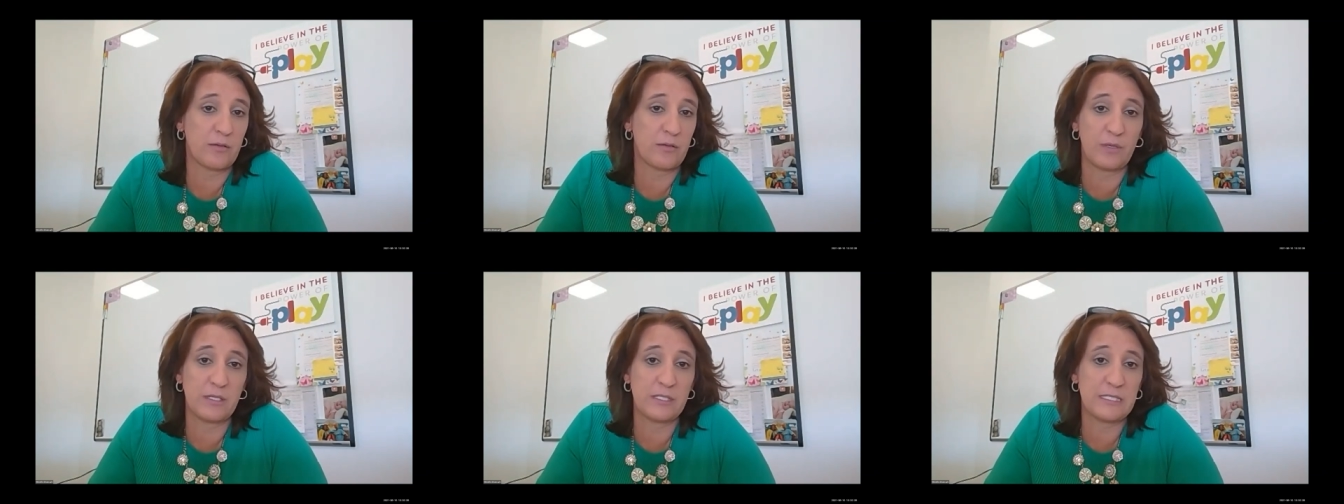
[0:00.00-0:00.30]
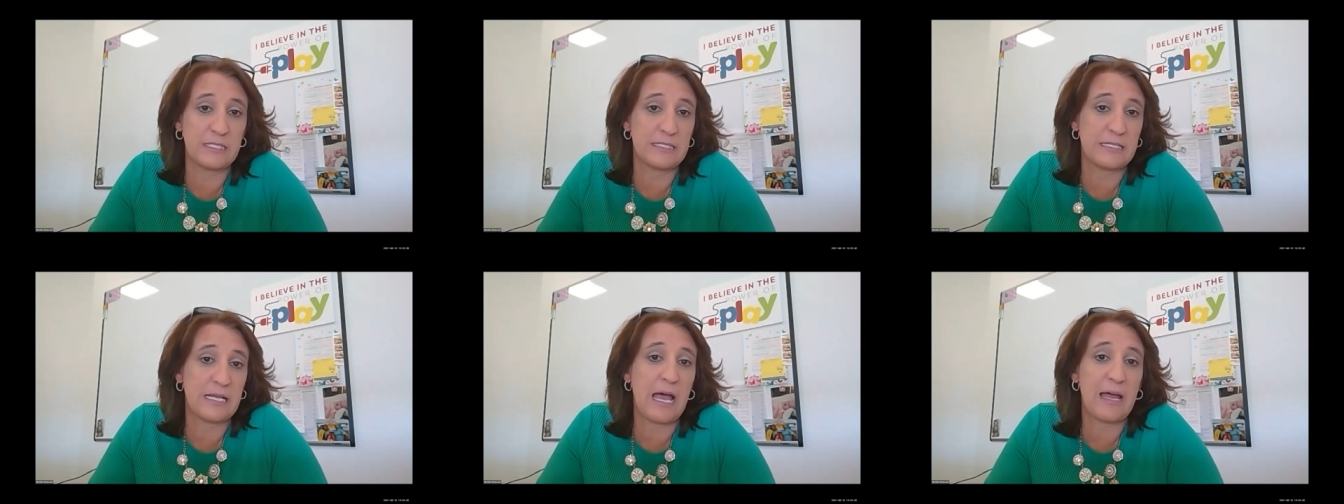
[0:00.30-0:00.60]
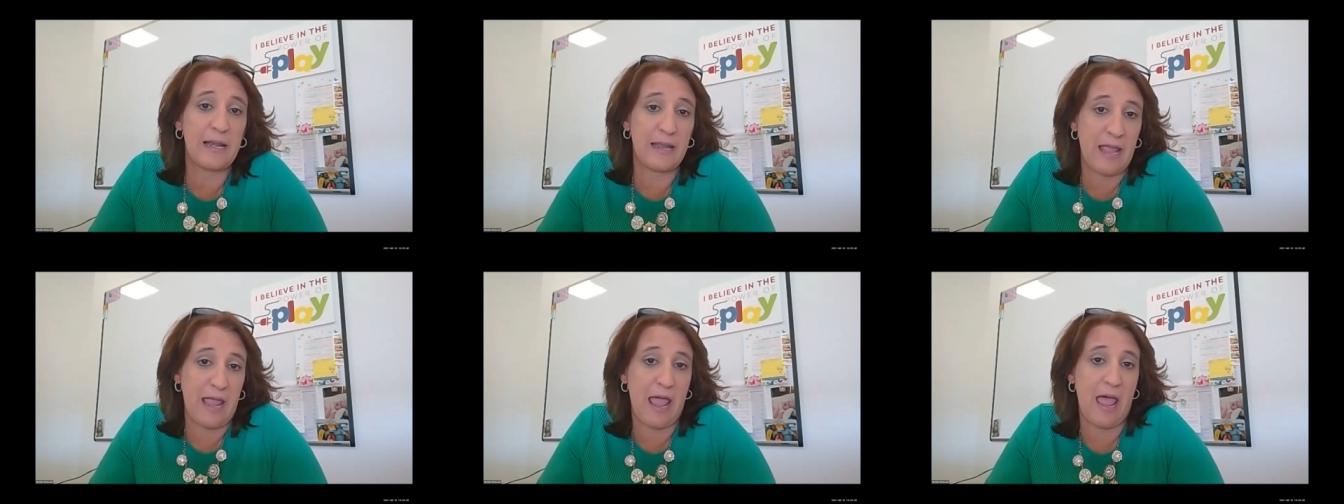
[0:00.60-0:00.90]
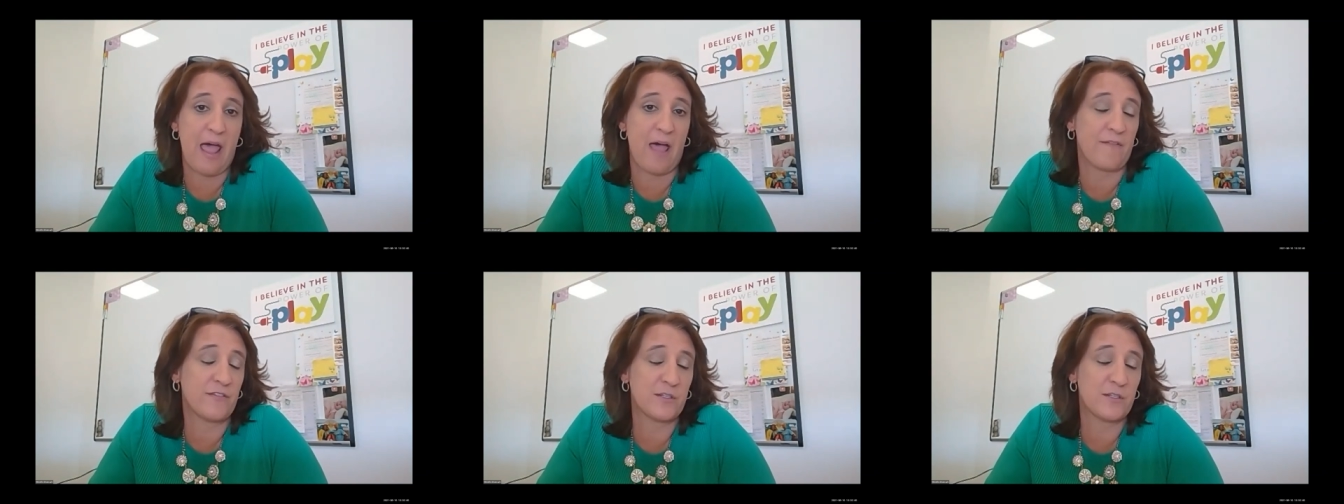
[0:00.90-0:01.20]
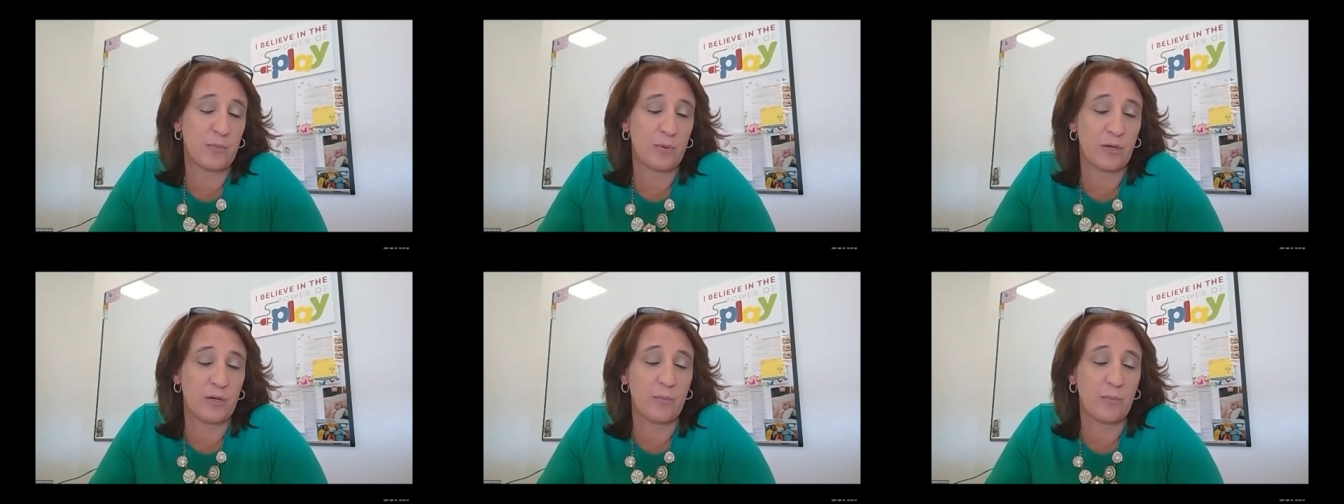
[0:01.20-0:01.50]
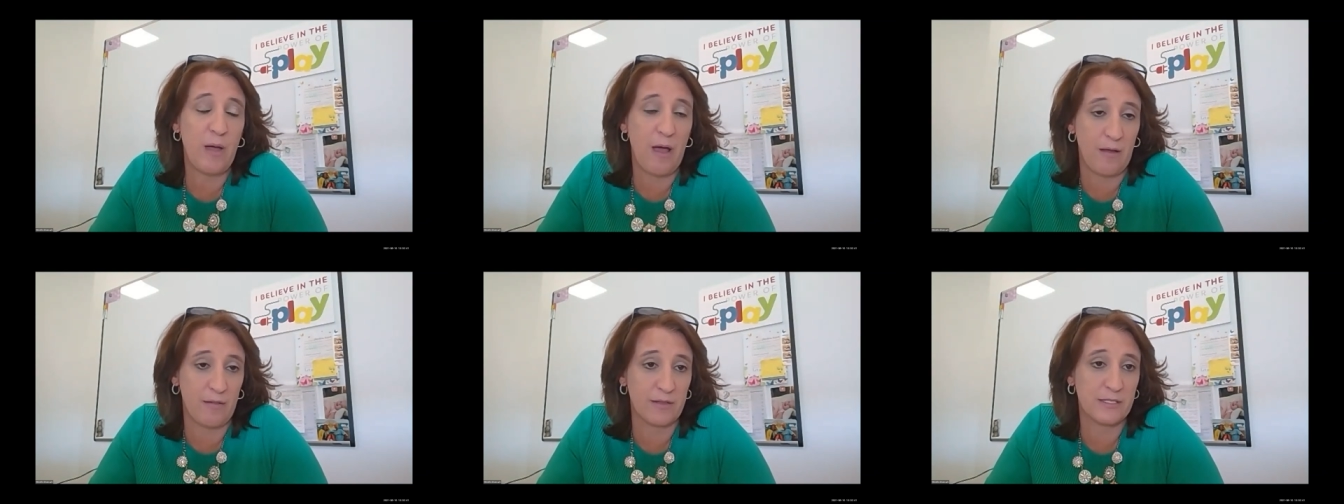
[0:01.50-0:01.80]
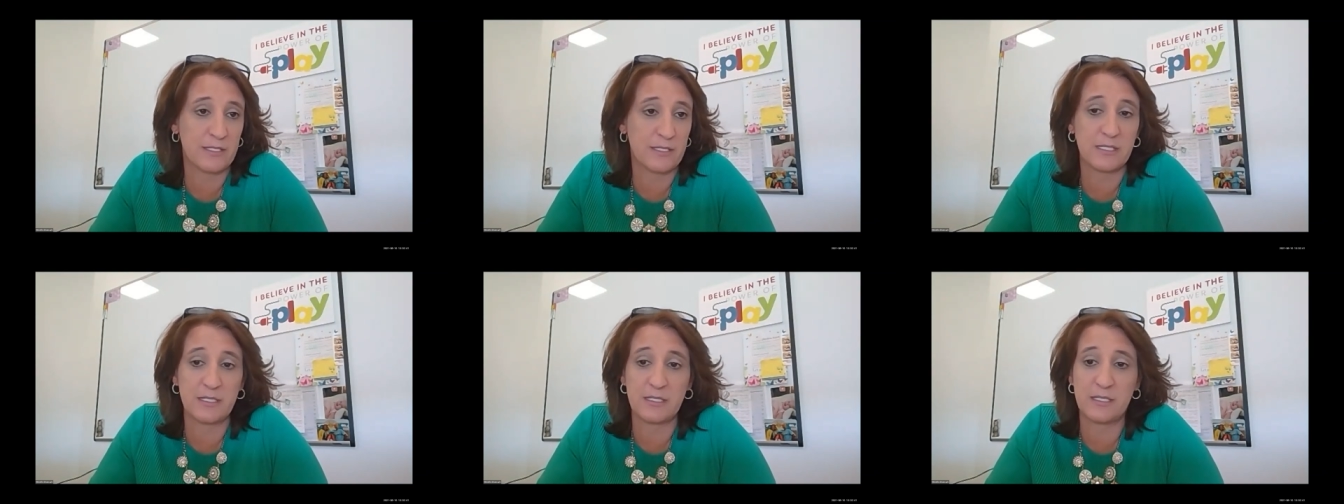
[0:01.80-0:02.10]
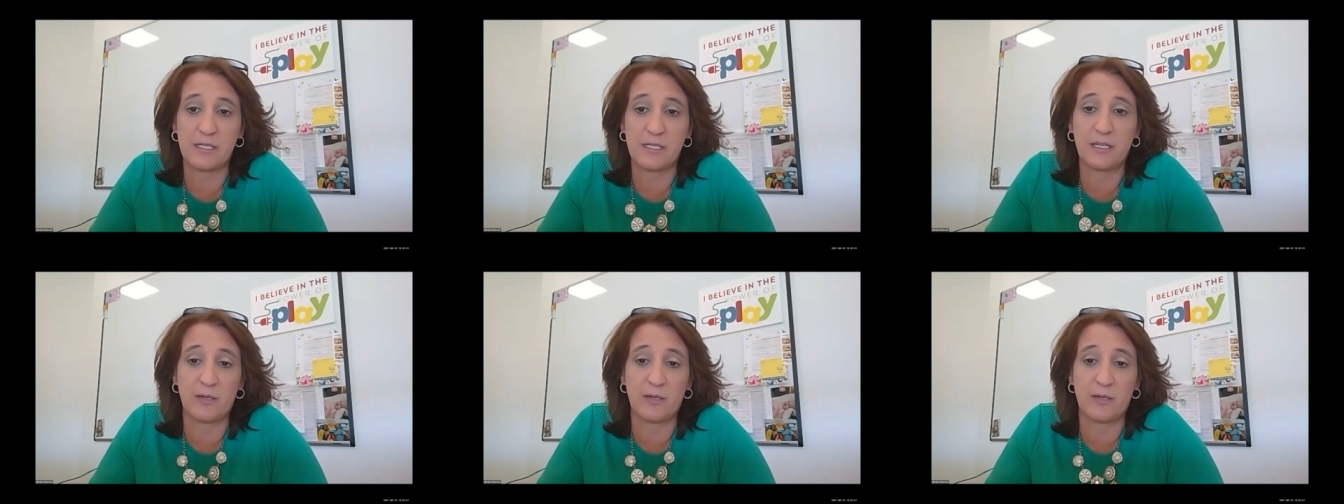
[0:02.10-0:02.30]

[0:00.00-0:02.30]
we did not have to put a policy